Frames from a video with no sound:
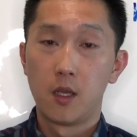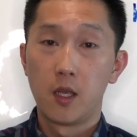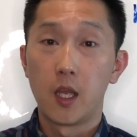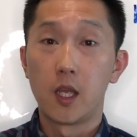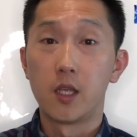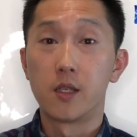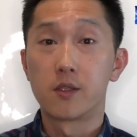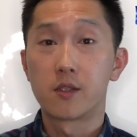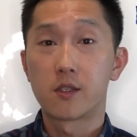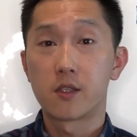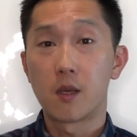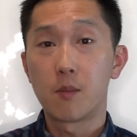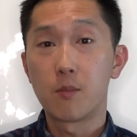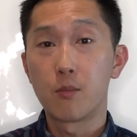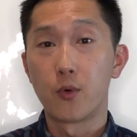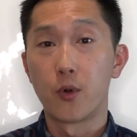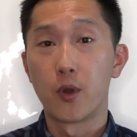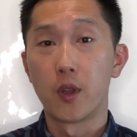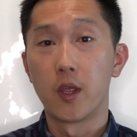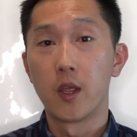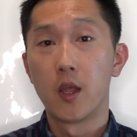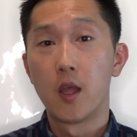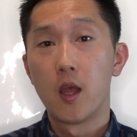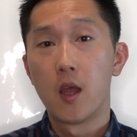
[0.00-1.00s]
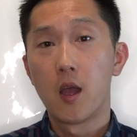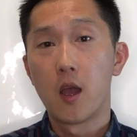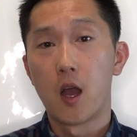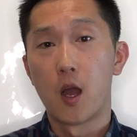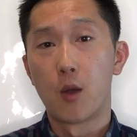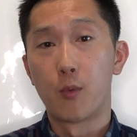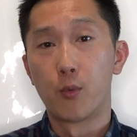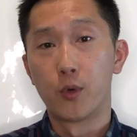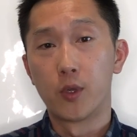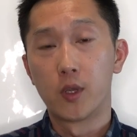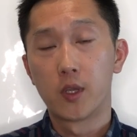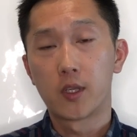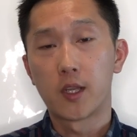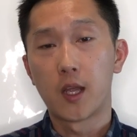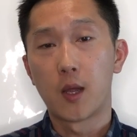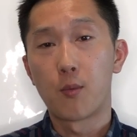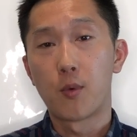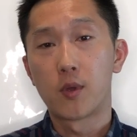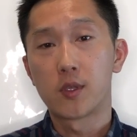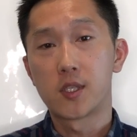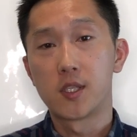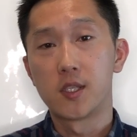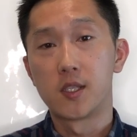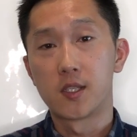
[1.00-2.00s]
In summary, we looked at
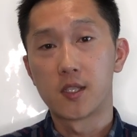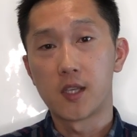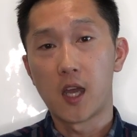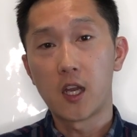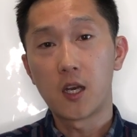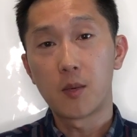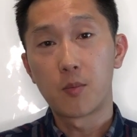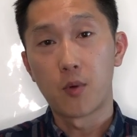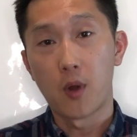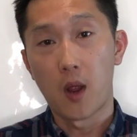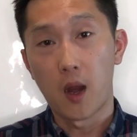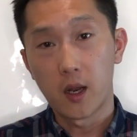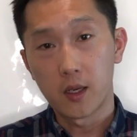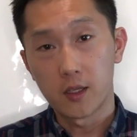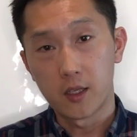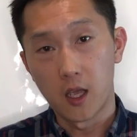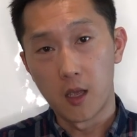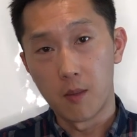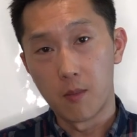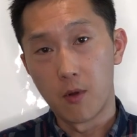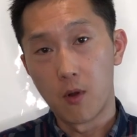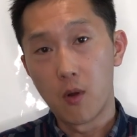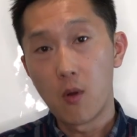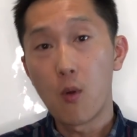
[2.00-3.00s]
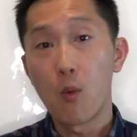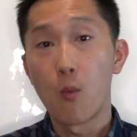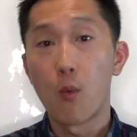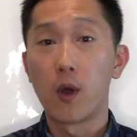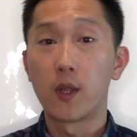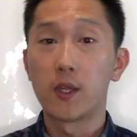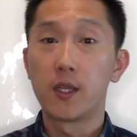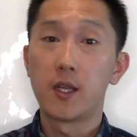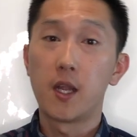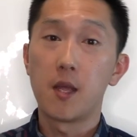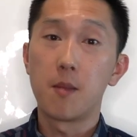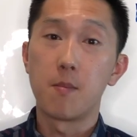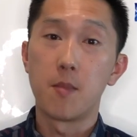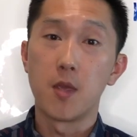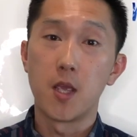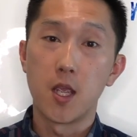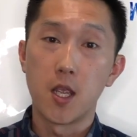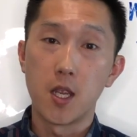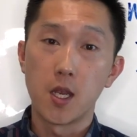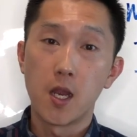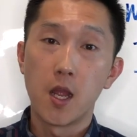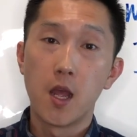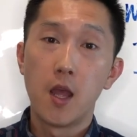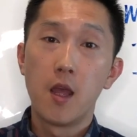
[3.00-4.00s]
what's inside the product table, what do they
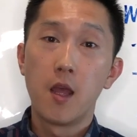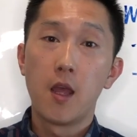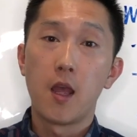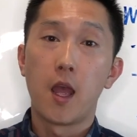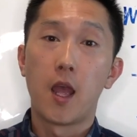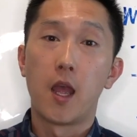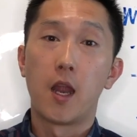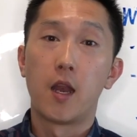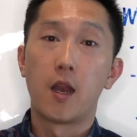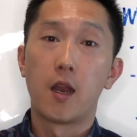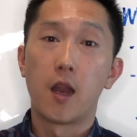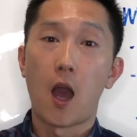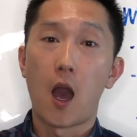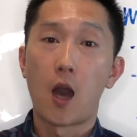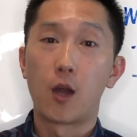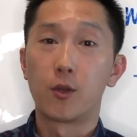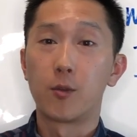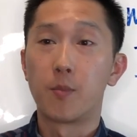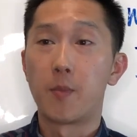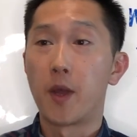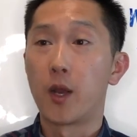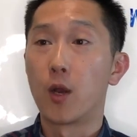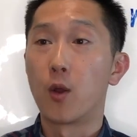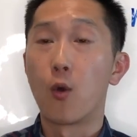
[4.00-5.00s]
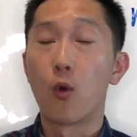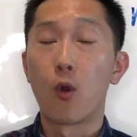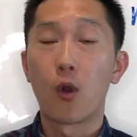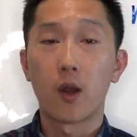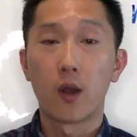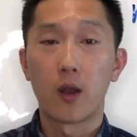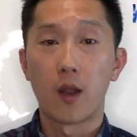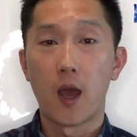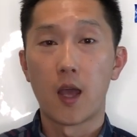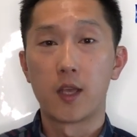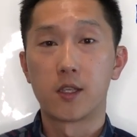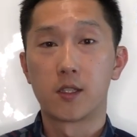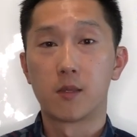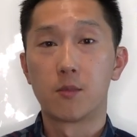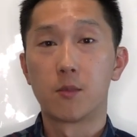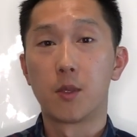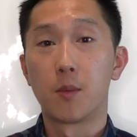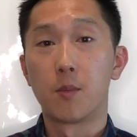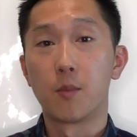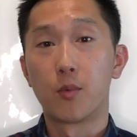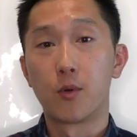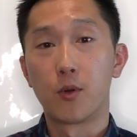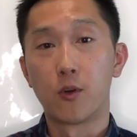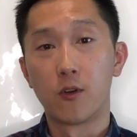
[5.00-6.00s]
mean, and how to better organize them
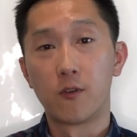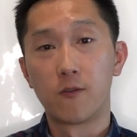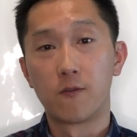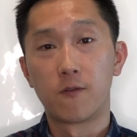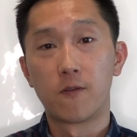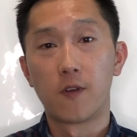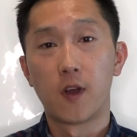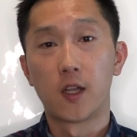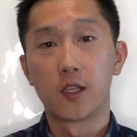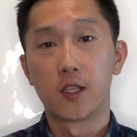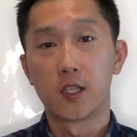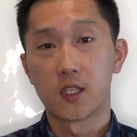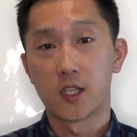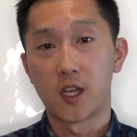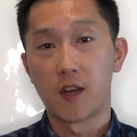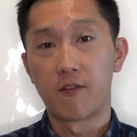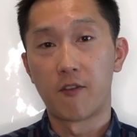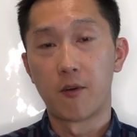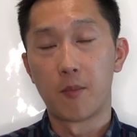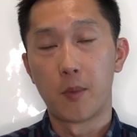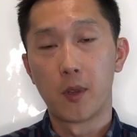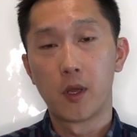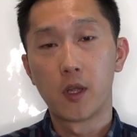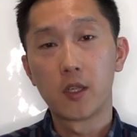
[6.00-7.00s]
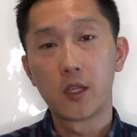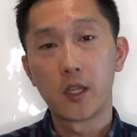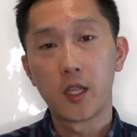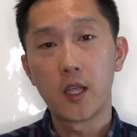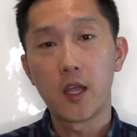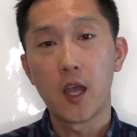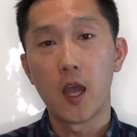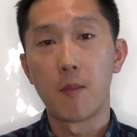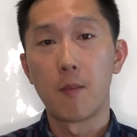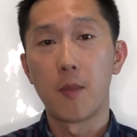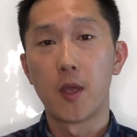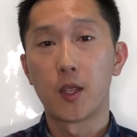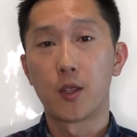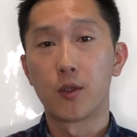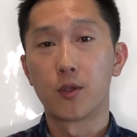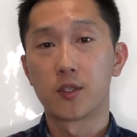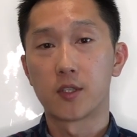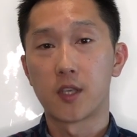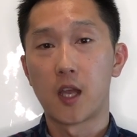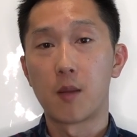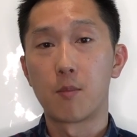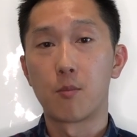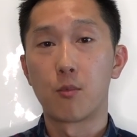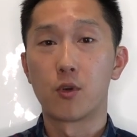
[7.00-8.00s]
to improve discoverability and make your
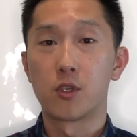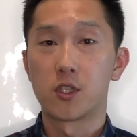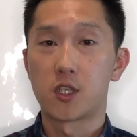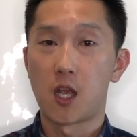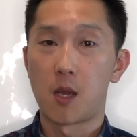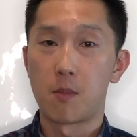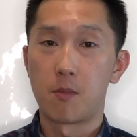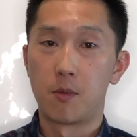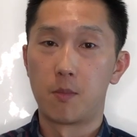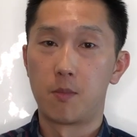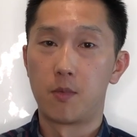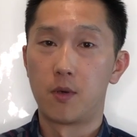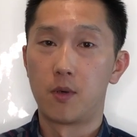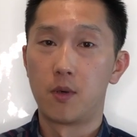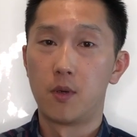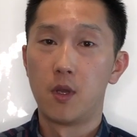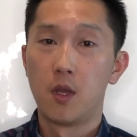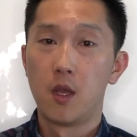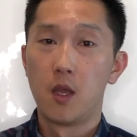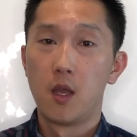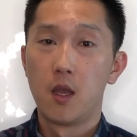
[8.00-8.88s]
site more shoppable.